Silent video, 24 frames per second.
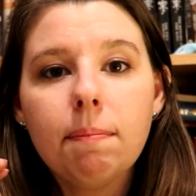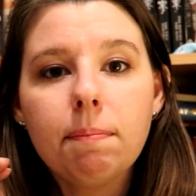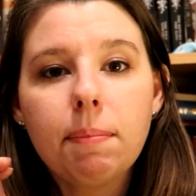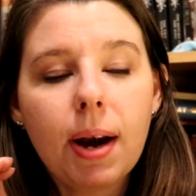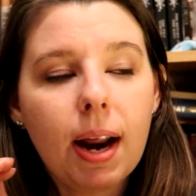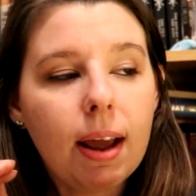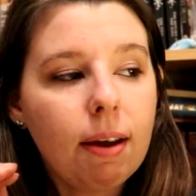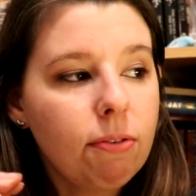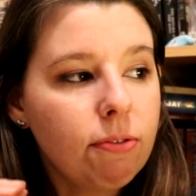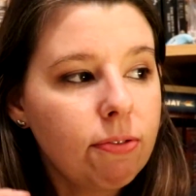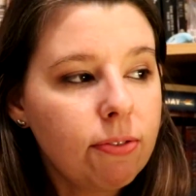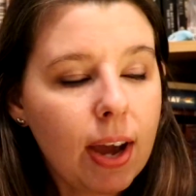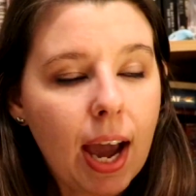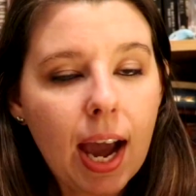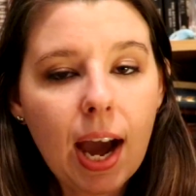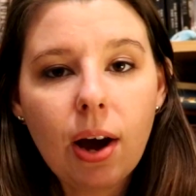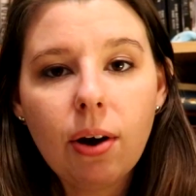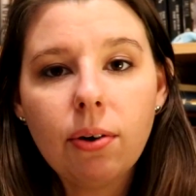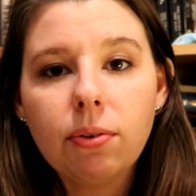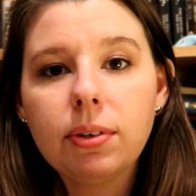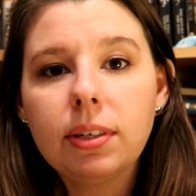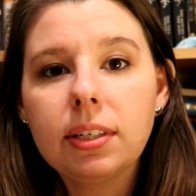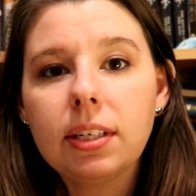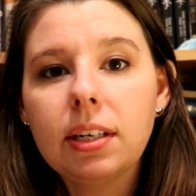But I
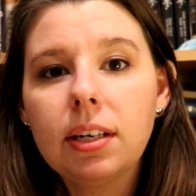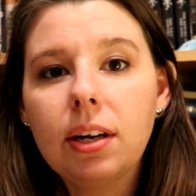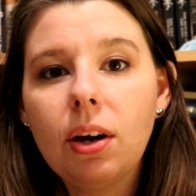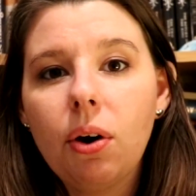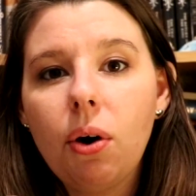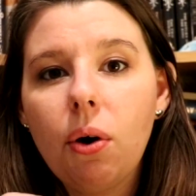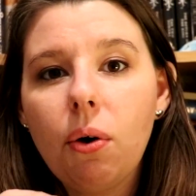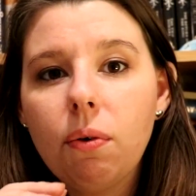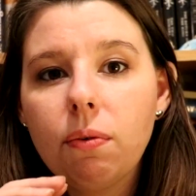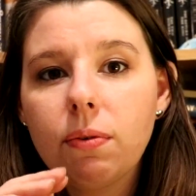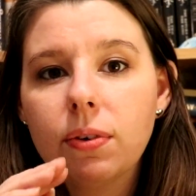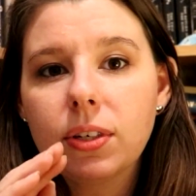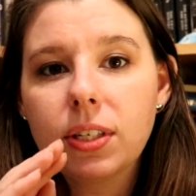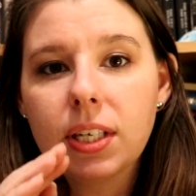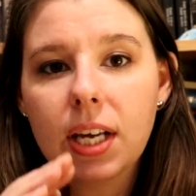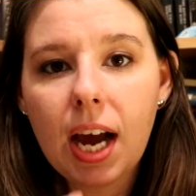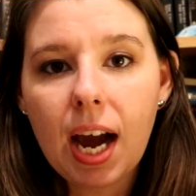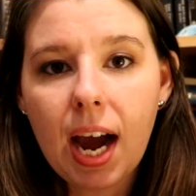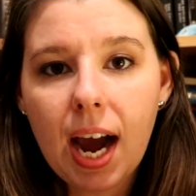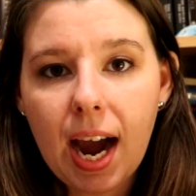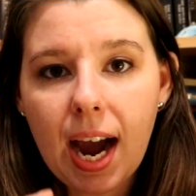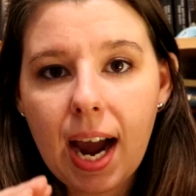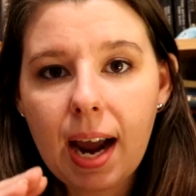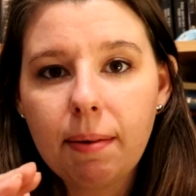found over
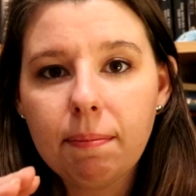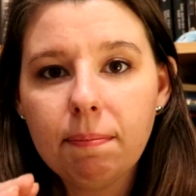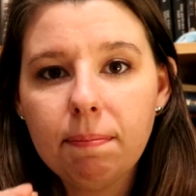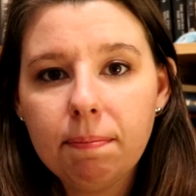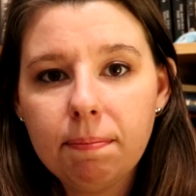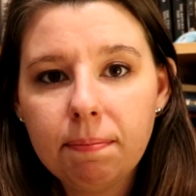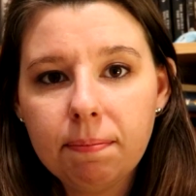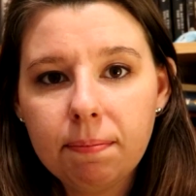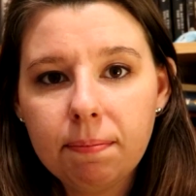time,